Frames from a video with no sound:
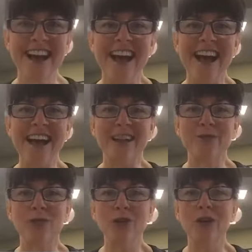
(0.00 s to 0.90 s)
and
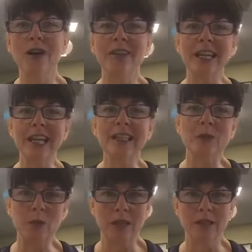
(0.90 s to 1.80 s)
work on the next
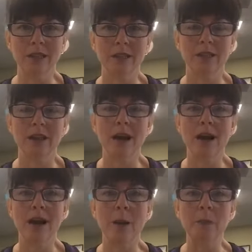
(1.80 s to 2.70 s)
month.
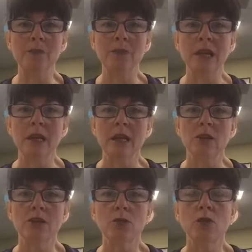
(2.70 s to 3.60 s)

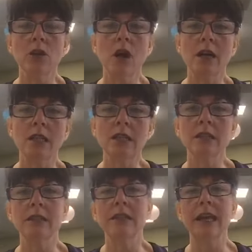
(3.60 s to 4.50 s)
So we're
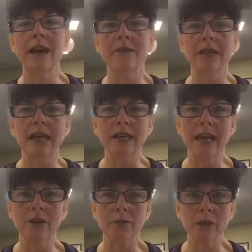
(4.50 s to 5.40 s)
constantly having that
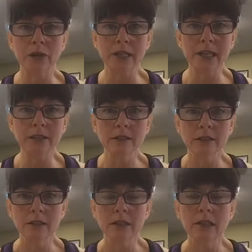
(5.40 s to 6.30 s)
accountability,
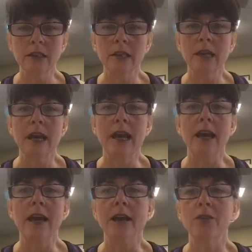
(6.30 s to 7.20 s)

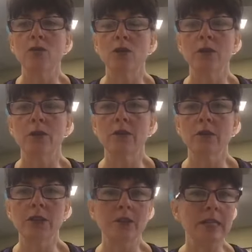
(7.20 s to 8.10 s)
and we're
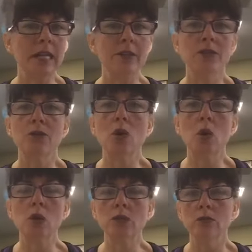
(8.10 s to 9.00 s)
setting new
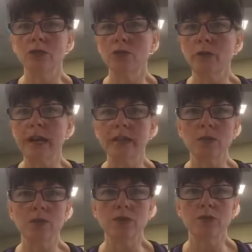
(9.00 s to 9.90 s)
goals. We'll do weights,
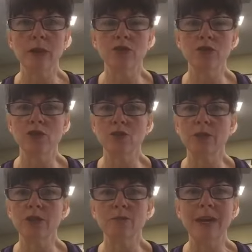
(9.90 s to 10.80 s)
we do measures, we
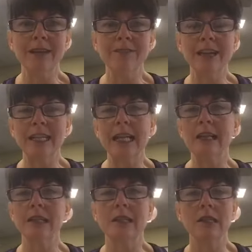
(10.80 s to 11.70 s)
do body fat
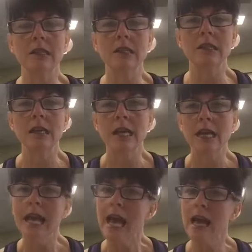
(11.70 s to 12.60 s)
analysis,
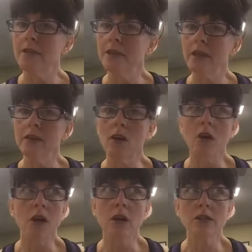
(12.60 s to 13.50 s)
and then
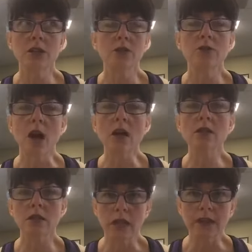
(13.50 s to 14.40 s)
also
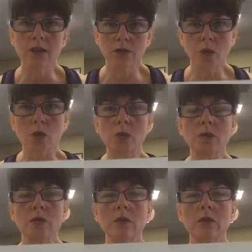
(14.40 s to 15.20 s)
non-scale goals.